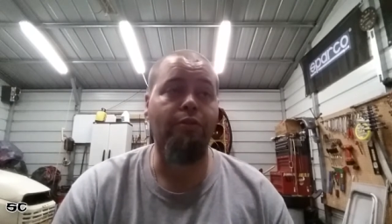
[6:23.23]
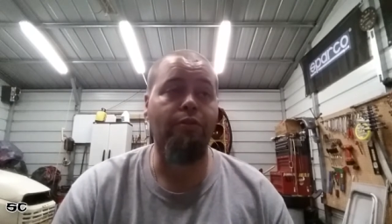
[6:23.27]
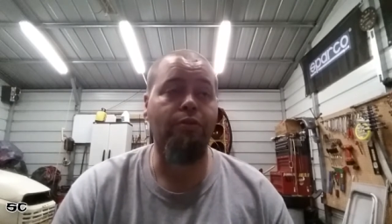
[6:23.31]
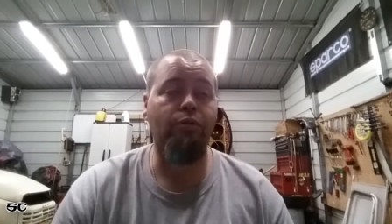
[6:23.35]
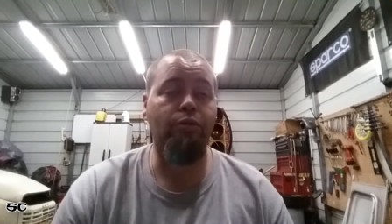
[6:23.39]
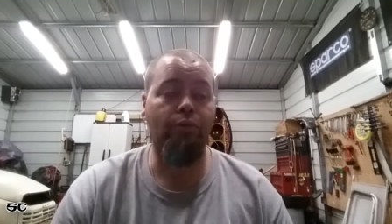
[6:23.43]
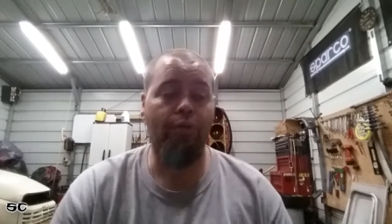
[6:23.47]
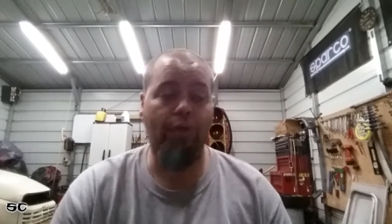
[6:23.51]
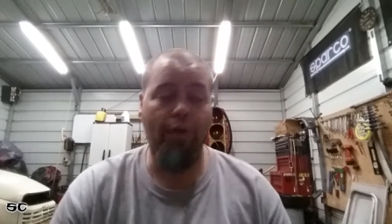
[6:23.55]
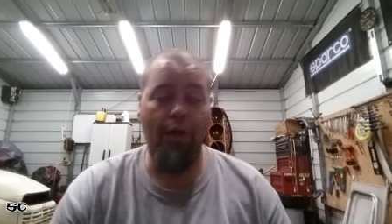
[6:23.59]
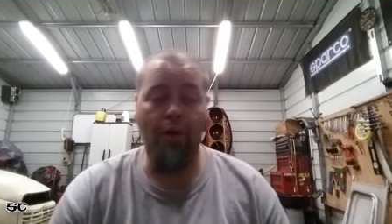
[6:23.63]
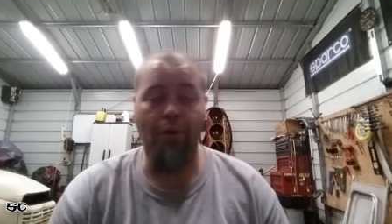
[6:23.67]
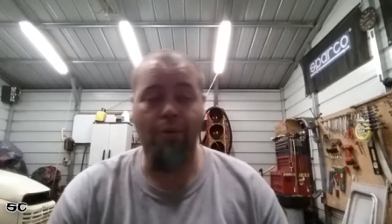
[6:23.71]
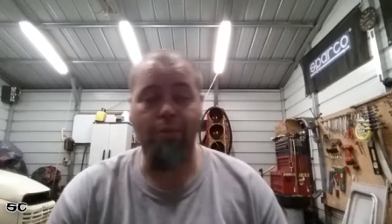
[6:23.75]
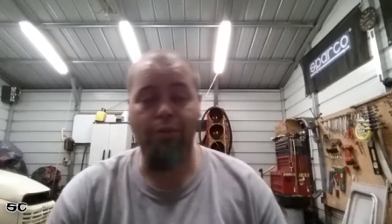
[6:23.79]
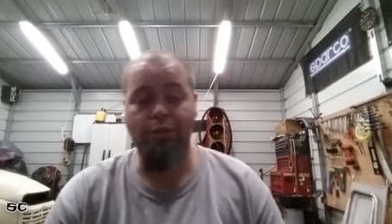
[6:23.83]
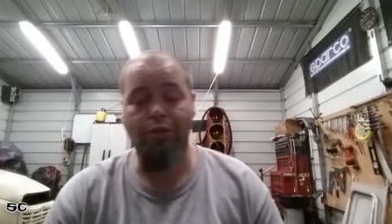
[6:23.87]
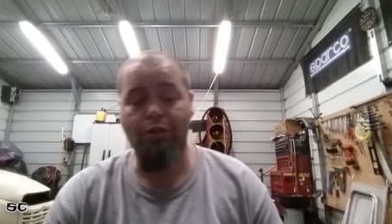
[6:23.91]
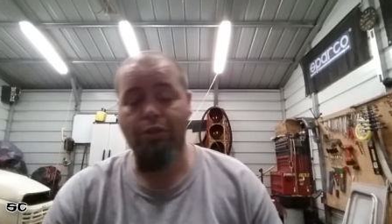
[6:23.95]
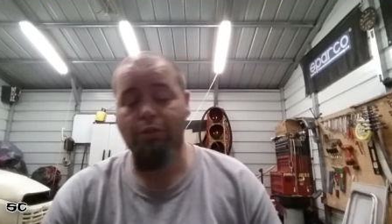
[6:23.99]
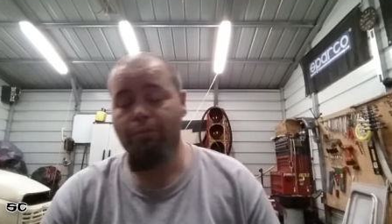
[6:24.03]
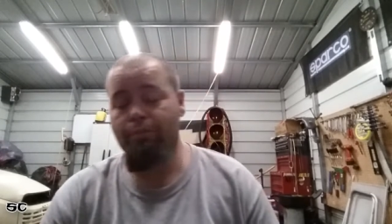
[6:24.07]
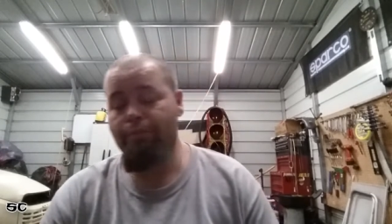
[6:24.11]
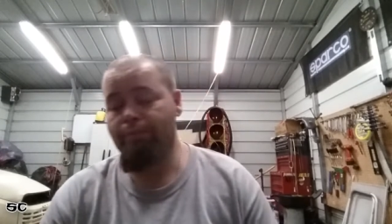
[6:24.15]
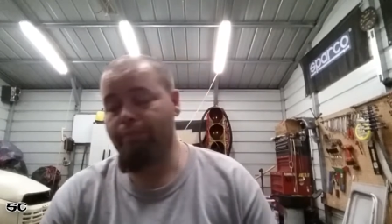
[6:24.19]
to the
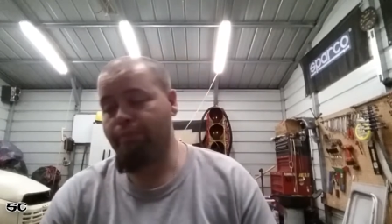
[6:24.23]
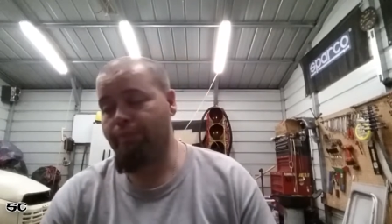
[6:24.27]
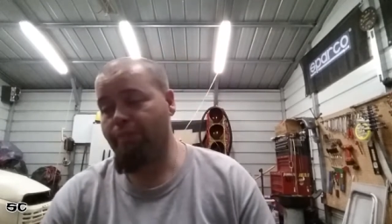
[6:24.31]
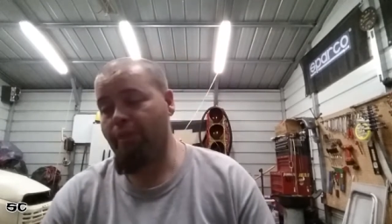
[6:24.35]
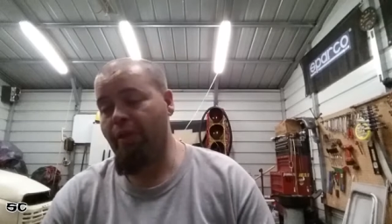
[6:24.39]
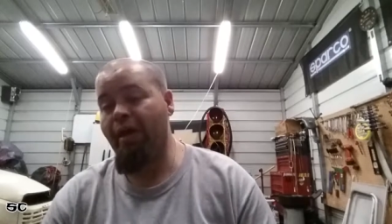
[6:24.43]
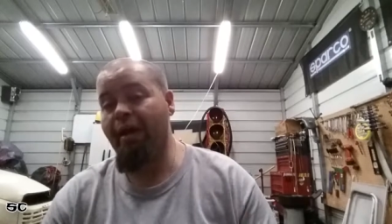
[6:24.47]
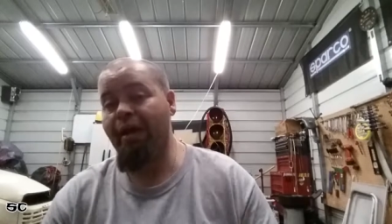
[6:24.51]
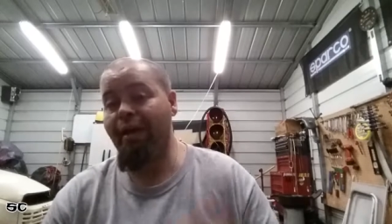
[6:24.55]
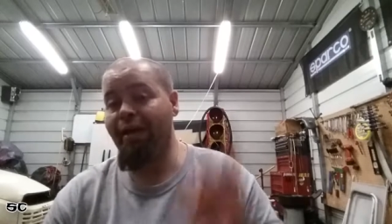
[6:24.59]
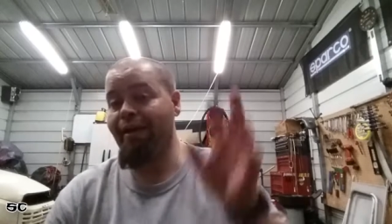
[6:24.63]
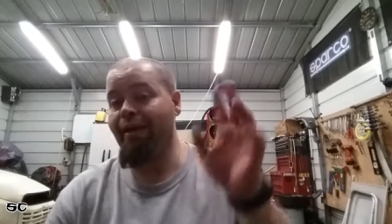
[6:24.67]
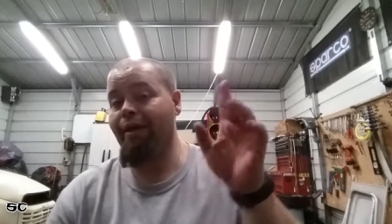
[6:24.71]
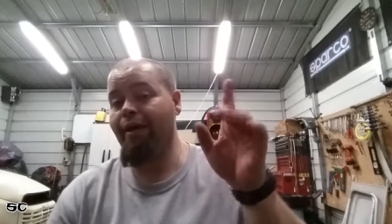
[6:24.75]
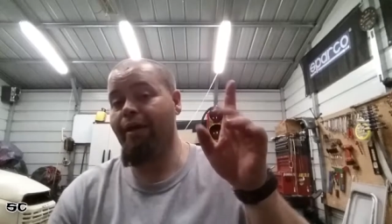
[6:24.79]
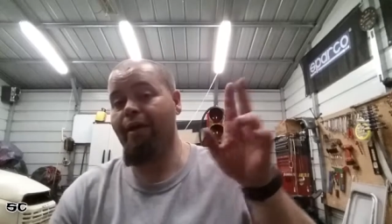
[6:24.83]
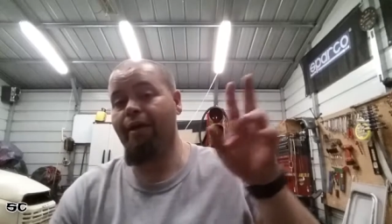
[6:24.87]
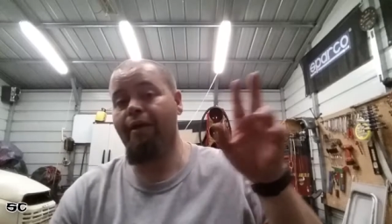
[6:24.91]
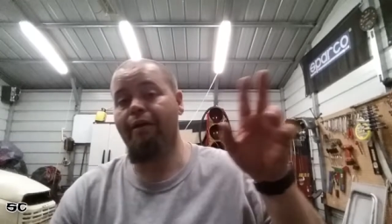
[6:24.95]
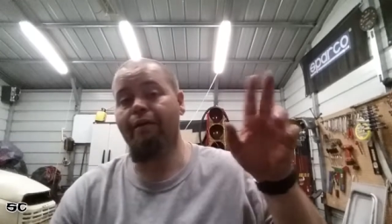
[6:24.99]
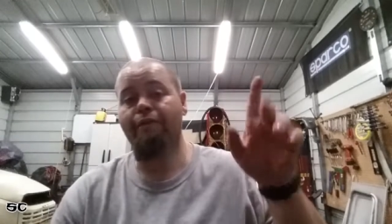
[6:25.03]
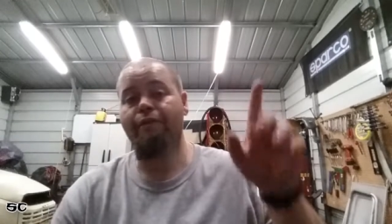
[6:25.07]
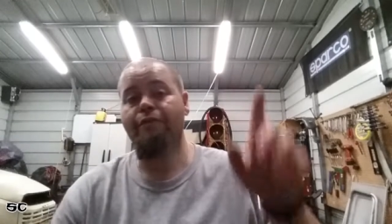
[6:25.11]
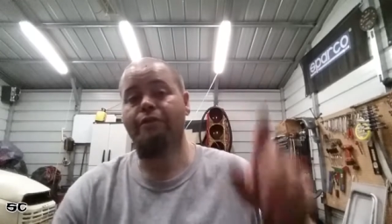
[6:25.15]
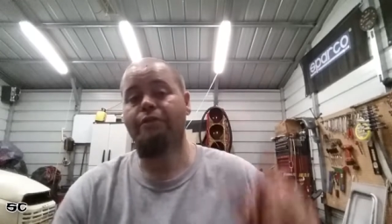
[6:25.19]
auction,
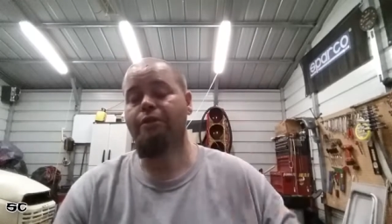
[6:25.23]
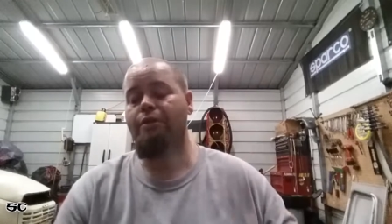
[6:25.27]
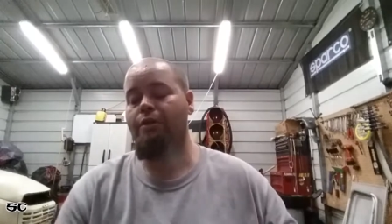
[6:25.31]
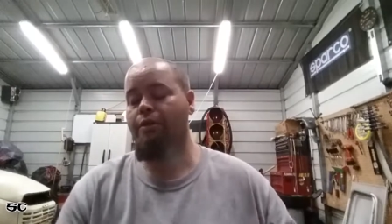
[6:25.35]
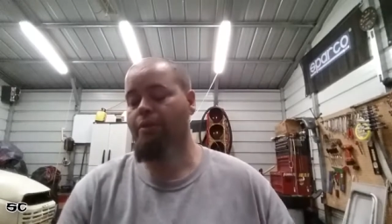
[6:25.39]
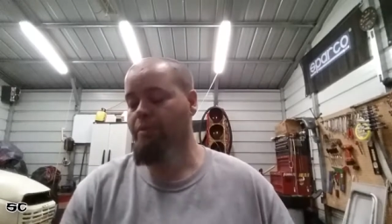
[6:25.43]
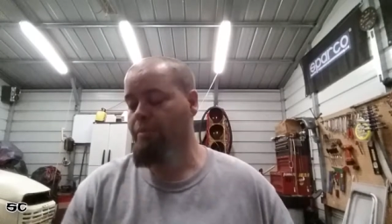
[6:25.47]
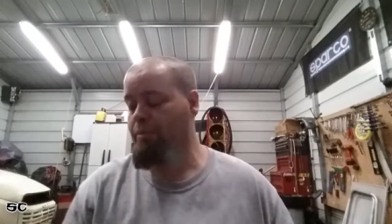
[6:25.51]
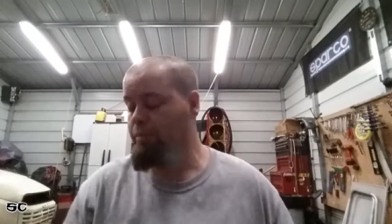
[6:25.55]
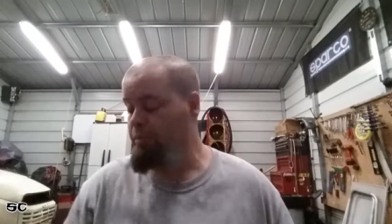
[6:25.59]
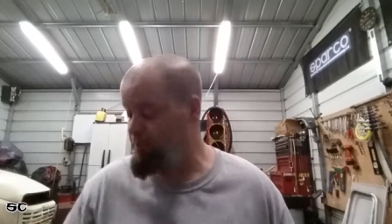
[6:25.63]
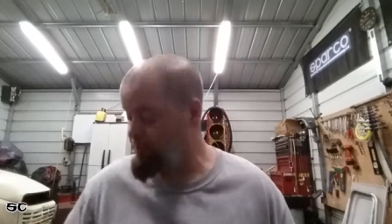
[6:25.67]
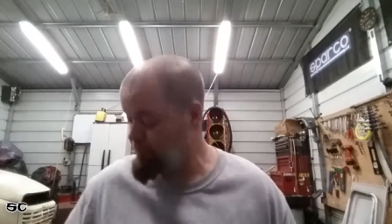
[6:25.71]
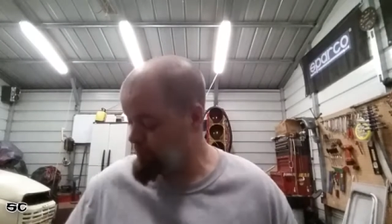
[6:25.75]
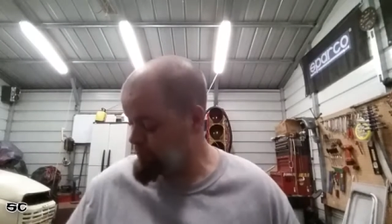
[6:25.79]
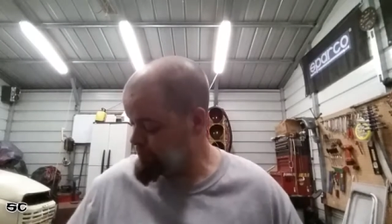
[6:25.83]
aka the sale.